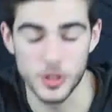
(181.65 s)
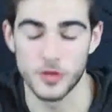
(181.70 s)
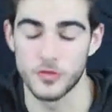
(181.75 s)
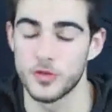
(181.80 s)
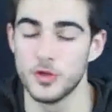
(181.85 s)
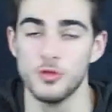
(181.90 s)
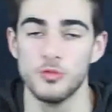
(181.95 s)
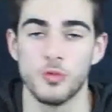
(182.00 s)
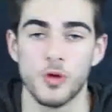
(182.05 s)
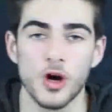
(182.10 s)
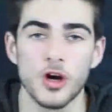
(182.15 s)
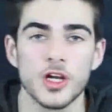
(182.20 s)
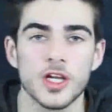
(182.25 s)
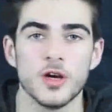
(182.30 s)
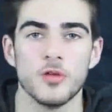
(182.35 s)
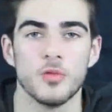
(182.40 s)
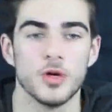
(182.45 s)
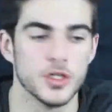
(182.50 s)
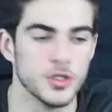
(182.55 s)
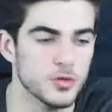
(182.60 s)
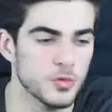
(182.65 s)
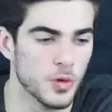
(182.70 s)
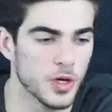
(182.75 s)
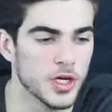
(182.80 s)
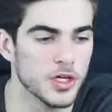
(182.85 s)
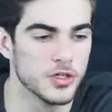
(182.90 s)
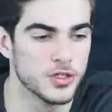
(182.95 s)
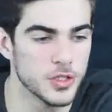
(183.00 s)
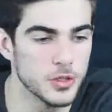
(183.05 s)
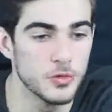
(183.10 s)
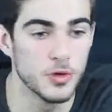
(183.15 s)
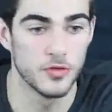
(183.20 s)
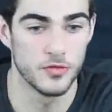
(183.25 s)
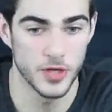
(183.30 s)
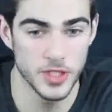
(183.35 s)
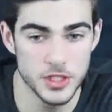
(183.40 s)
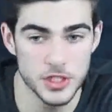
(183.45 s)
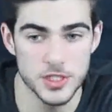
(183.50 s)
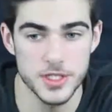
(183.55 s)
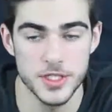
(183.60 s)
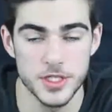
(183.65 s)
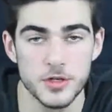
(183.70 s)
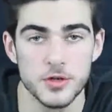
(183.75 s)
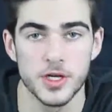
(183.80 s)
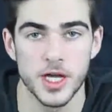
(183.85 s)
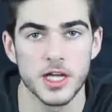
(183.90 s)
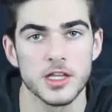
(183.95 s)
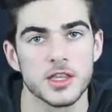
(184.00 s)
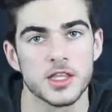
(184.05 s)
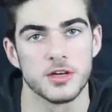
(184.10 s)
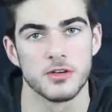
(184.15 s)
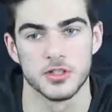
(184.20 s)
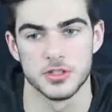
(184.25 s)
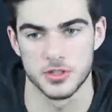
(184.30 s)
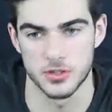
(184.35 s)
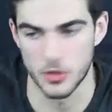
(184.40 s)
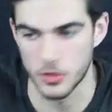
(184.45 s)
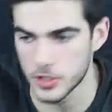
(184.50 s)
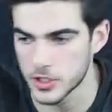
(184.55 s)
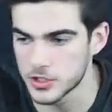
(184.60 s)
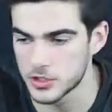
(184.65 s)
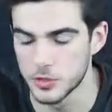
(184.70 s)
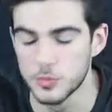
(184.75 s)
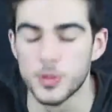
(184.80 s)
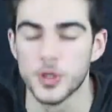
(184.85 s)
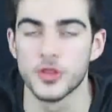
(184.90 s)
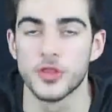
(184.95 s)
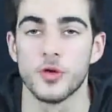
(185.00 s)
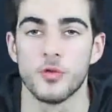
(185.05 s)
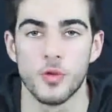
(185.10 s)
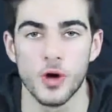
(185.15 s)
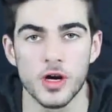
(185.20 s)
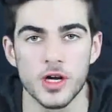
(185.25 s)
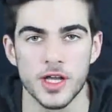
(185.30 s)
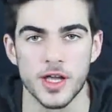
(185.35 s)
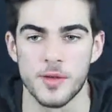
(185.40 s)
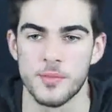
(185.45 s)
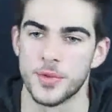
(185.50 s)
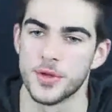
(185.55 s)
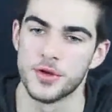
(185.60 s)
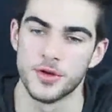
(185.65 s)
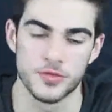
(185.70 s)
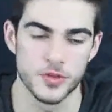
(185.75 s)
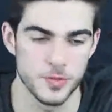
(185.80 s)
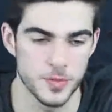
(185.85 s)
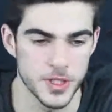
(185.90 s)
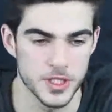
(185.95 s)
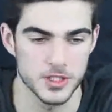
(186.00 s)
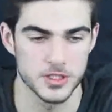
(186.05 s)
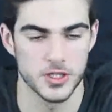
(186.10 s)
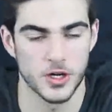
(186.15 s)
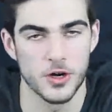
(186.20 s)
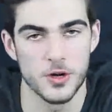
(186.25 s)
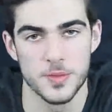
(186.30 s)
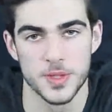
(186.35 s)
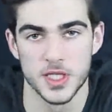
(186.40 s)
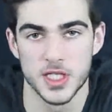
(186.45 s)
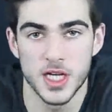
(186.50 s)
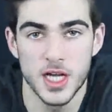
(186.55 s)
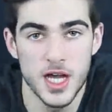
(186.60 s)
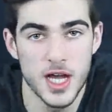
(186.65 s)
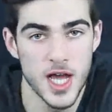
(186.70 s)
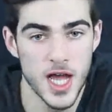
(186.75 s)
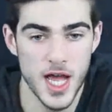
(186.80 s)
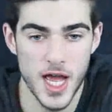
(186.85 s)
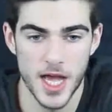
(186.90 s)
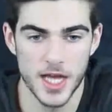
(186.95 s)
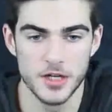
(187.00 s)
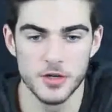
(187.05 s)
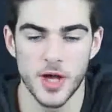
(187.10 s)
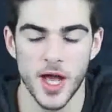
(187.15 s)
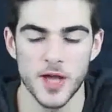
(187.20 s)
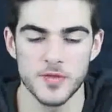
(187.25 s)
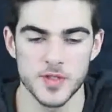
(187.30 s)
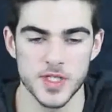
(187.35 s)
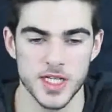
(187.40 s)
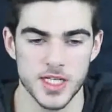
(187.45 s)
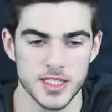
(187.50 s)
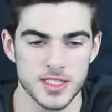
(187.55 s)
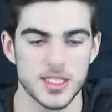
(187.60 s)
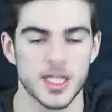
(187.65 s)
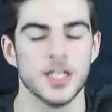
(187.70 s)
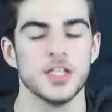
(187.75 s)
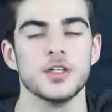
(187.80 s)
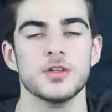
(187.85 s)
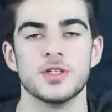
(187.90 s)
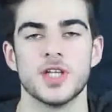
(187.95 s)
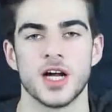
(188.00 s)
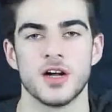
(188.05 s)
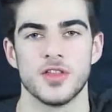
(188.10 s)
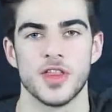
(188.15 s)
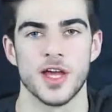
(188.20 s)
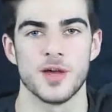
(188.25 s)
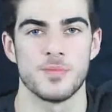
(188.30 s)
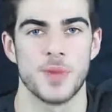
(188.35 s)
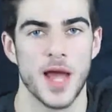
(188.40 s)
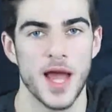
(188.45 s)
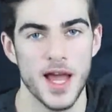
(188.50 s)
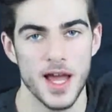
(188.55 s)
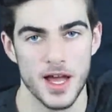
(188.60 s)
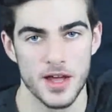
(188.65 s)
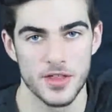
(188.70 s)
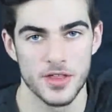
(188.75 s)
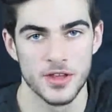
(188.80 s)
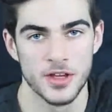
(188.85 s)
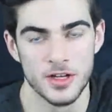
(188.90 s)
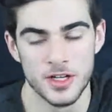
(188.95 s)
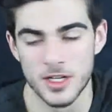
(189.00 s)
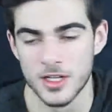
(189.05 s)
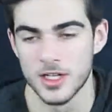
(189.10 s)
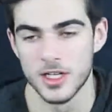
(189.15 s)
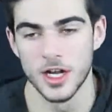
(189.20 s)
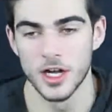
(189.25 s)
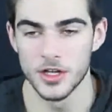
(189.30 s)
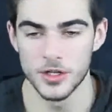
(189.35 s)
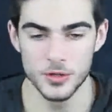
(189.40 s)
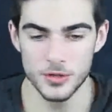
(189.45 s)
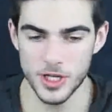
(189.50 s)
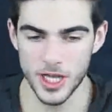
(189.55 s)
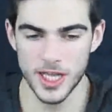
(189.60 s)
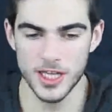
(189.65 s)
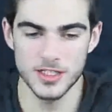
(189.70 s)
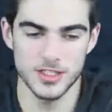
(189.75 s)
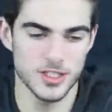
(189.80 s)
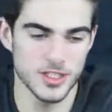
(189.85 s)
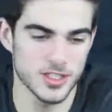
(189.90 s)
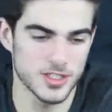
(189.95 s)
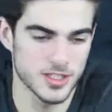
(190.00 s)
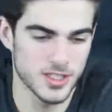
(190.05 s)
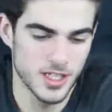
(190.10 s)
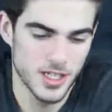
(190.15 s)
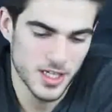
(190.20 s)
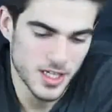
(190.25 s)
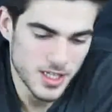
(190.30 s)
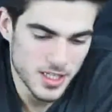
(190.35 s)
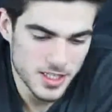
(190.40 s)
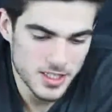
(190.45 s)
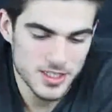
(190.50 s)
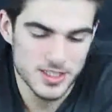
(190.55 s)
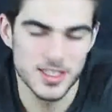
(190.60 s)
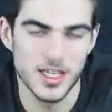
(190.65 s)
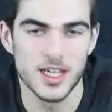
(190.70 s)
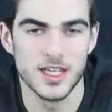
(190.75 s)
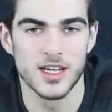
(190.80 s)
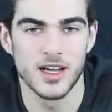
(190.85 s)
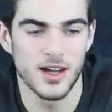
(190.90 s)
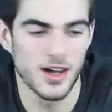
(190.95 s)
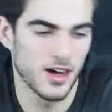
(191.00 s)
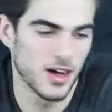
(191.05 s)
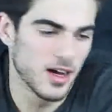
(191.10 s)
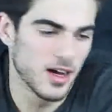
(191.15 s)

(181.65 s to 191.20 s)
and if you work at what you want to do, eventually you'll get there as long as you put the work in, but you have to be determined. And you have to continue down that path. You can't just say,